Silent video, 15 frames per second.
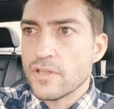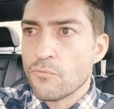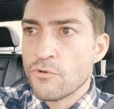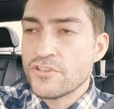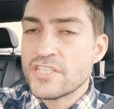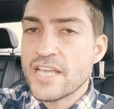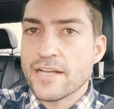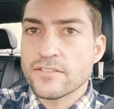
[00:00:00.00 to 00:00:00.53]

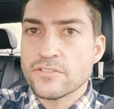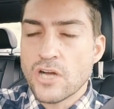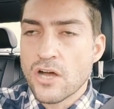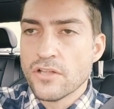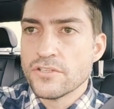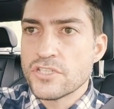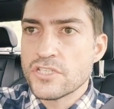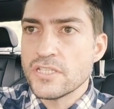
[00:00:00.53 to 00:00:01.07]
With
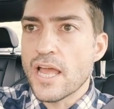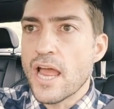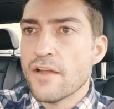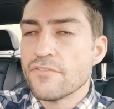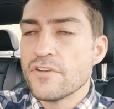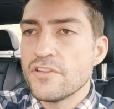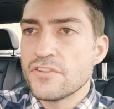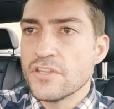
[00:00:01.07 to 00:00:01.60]
technology,
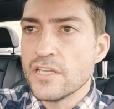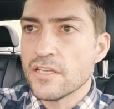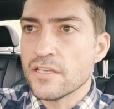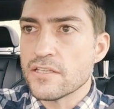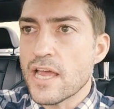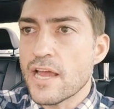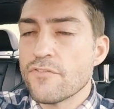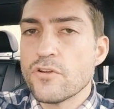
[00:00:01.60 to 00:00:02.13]

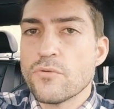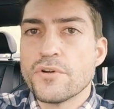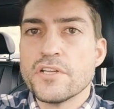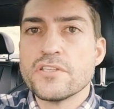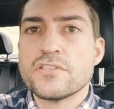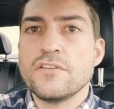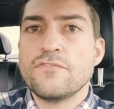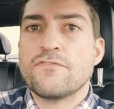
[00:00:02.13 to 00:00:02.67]
everything, everyone
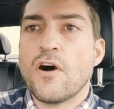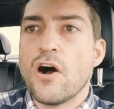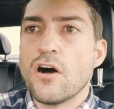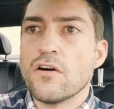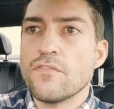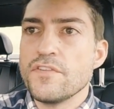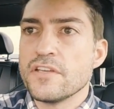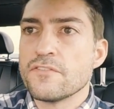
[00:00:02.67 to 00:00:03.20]
is
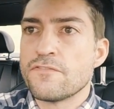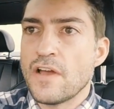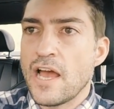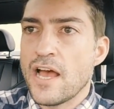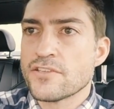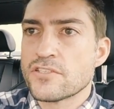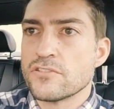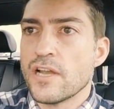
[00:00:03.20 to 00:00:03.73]
evolving
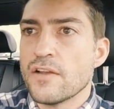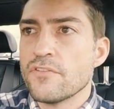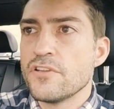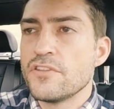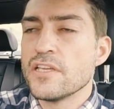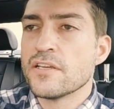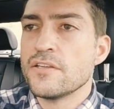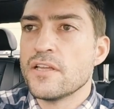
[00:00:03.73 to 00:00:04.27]
faster.
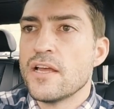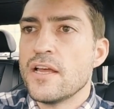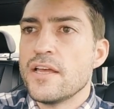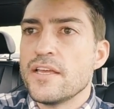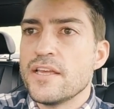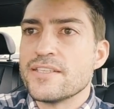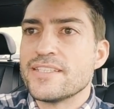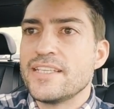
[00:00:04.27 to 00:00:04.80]
Everything
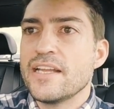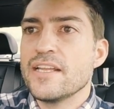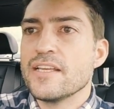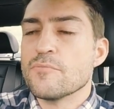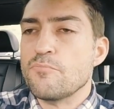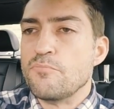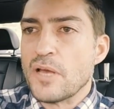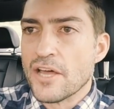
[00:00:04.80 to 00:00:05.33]
is getting
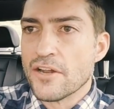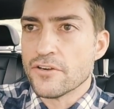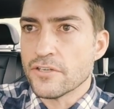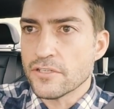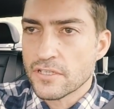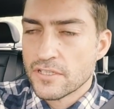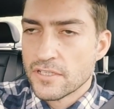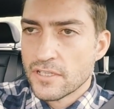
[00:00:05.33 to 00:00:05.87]
better.
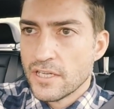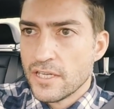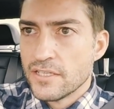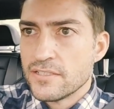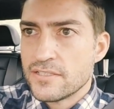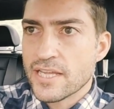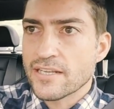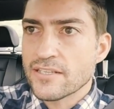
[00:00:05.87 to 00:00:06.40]

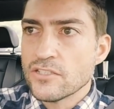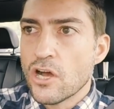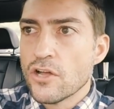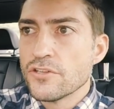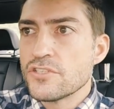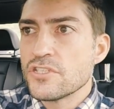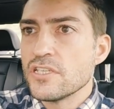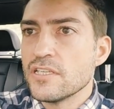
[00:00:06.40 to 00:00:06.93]

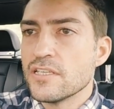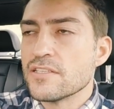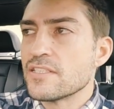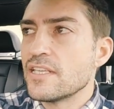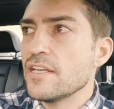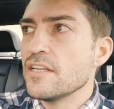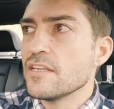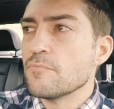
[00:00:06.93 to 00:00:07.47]
Technology is
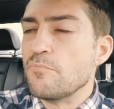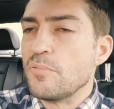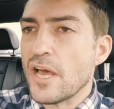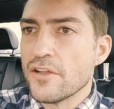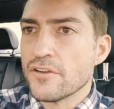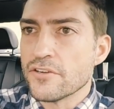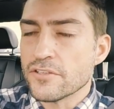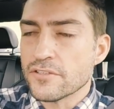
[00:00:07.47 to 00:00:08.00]
getting
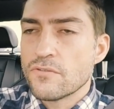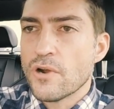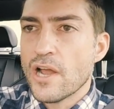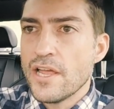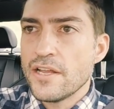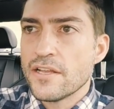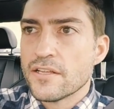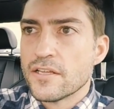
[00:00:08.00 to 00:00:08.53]
better,
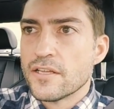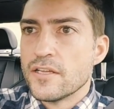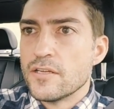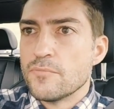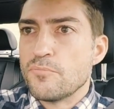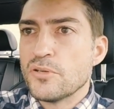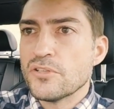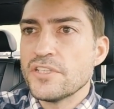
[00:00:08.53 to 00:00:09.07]
right?
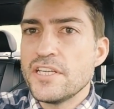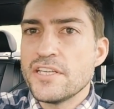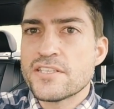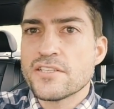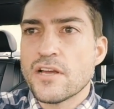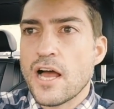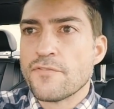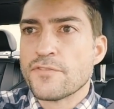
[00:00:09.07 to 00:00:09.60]

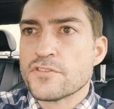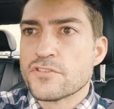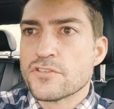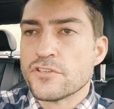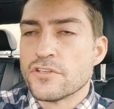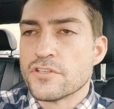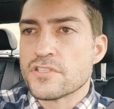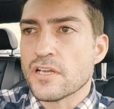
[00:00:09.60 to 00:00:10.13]
Police
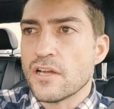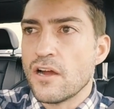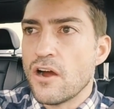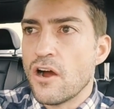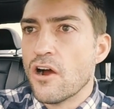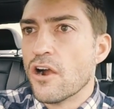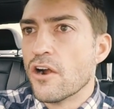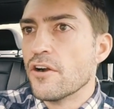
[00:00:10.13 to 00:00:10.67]
officers
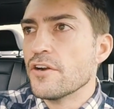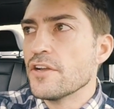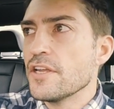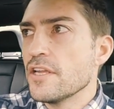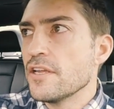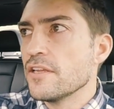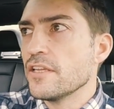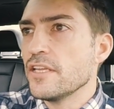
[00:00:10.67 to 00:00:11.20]
are
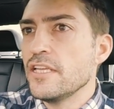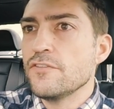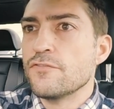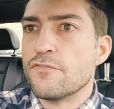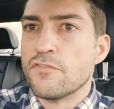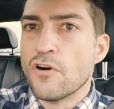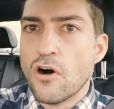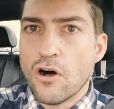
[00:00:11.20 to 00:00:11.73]

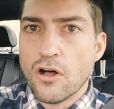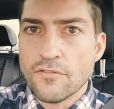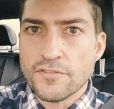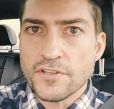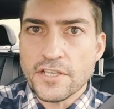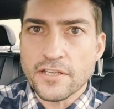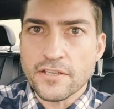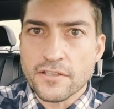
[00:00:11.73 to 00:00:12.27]

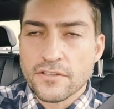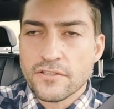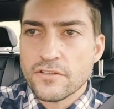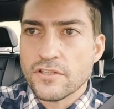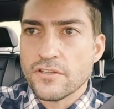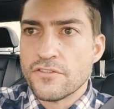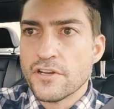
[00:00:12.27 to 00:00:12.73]
evolving.